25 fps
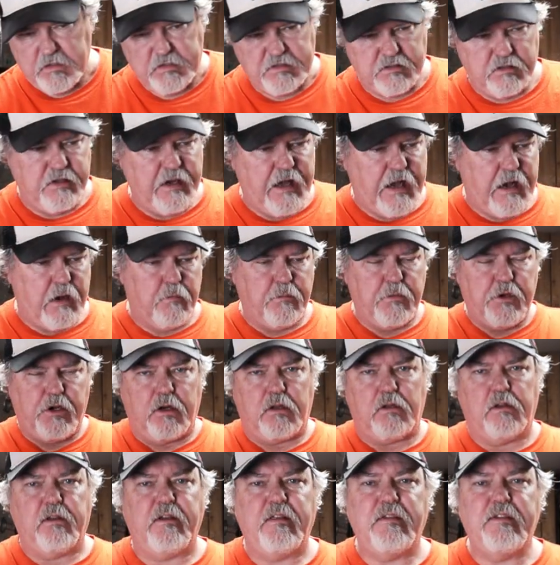So now I'm going to
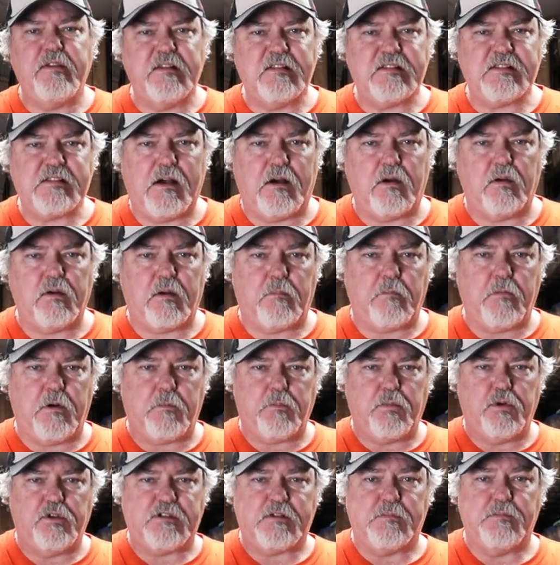clean this out. I'm going to
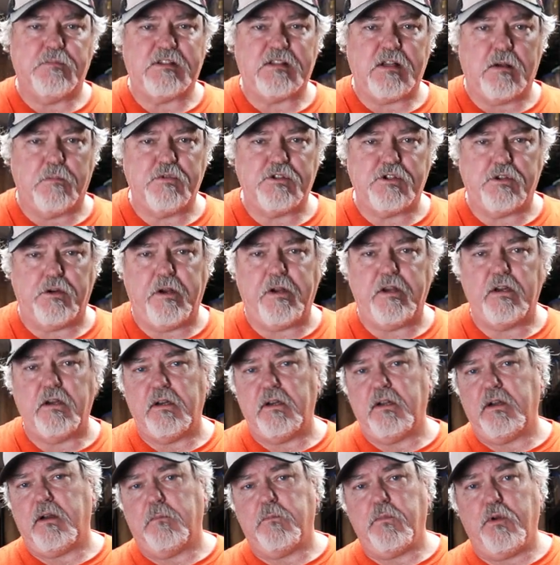put some substrate
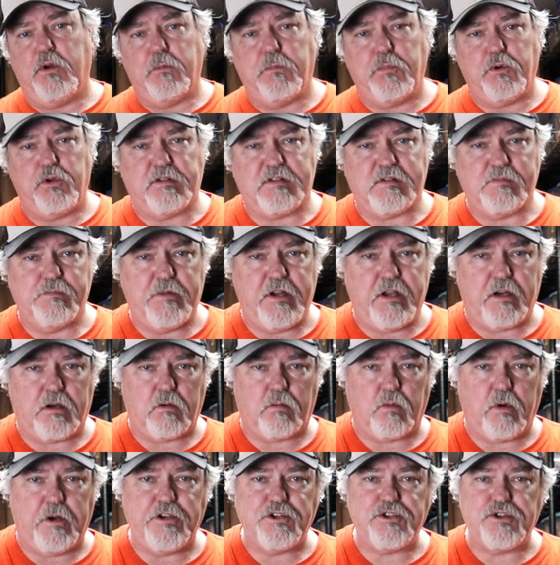in it. I'm going to put some
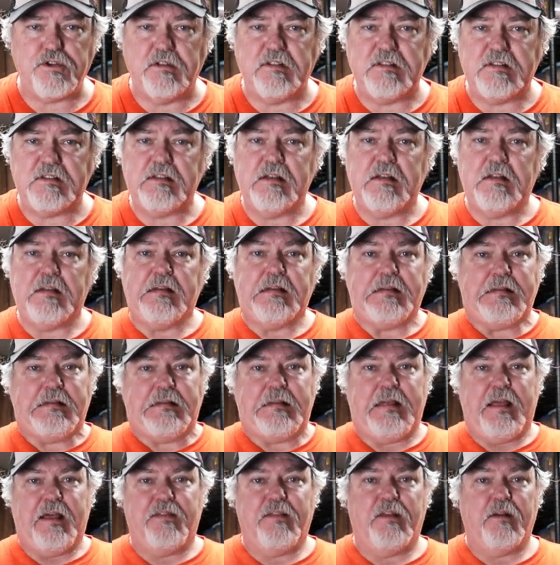decorations.
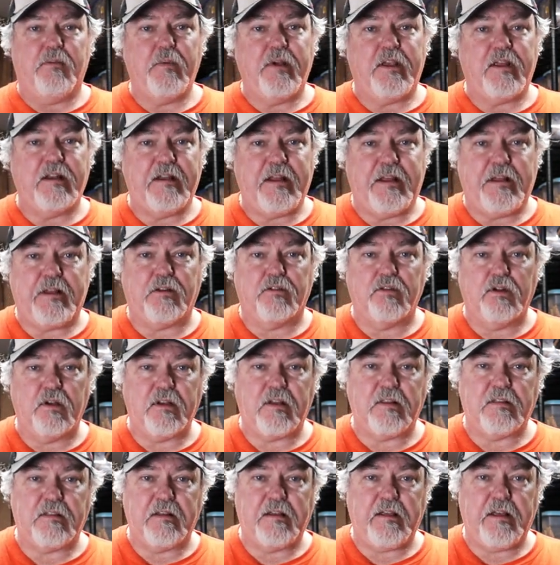And then we can take a
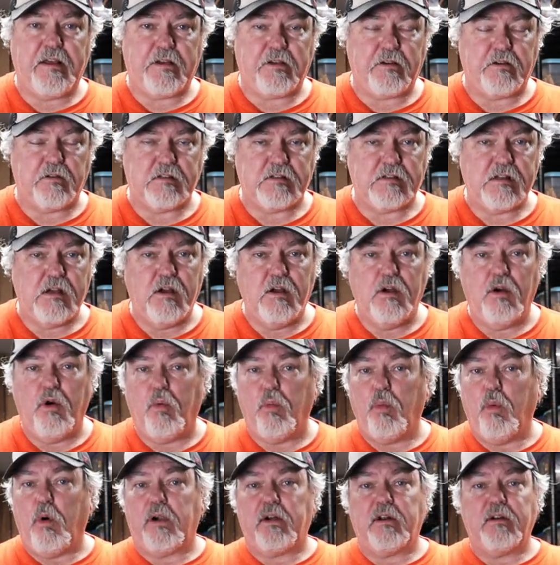look at the geckos.
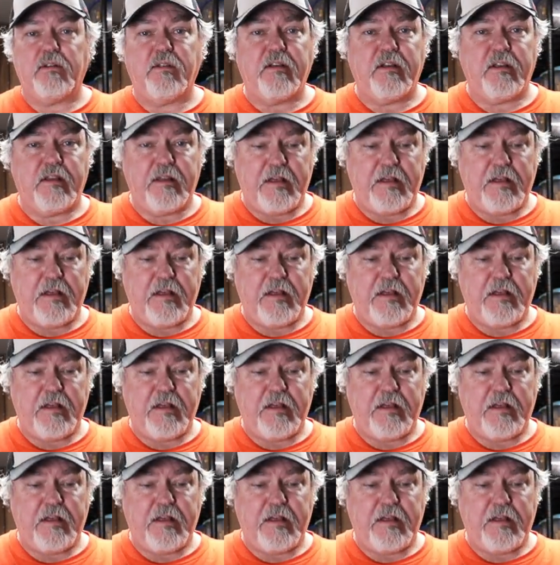What are the